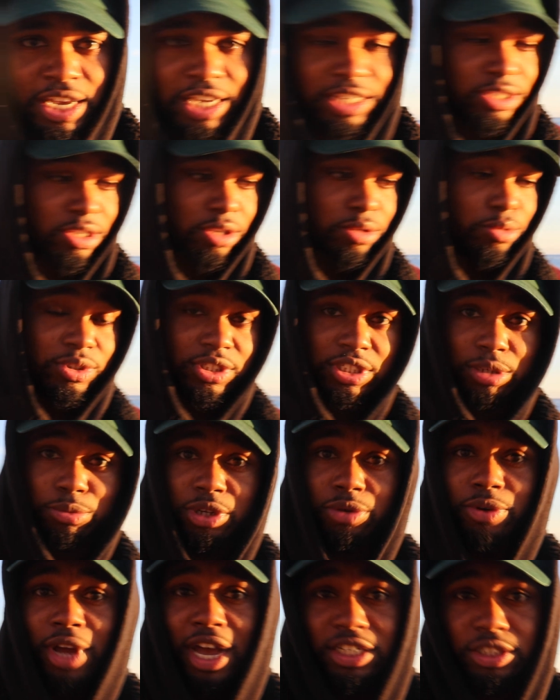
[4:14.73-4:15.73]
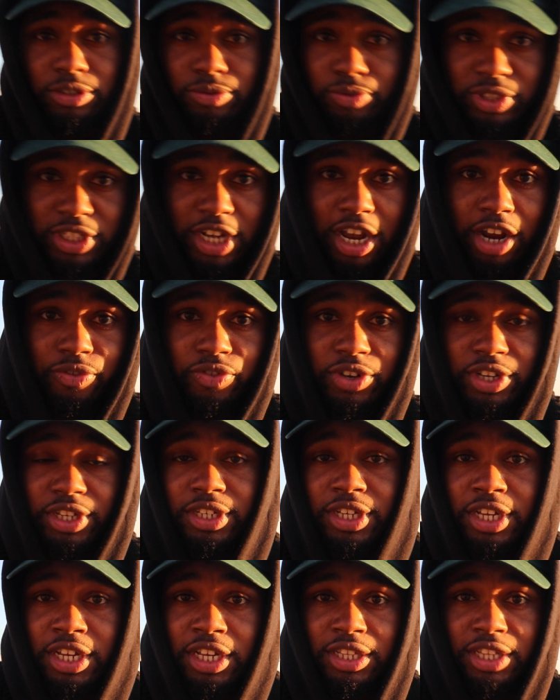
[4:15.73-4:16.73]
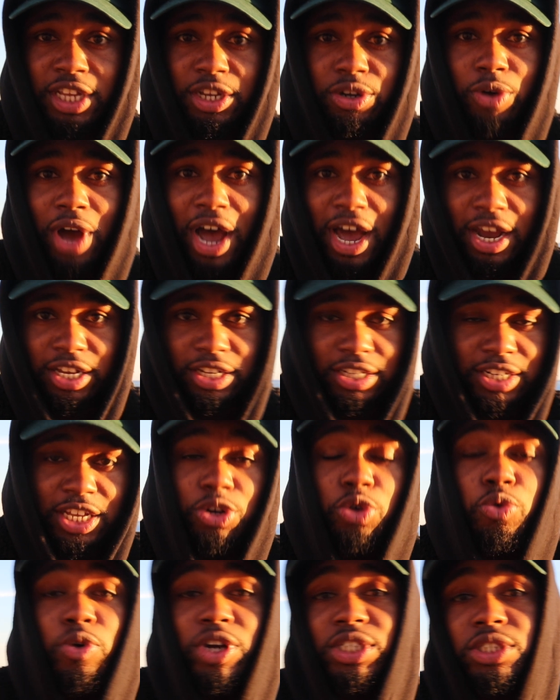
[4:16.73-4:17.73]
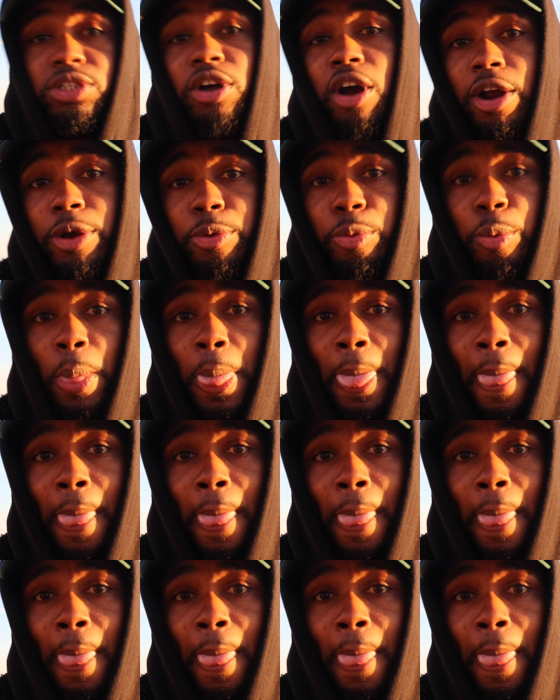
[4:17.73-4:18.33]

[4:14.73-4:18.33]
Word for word: and so when some of them got into photography, they knew where to start.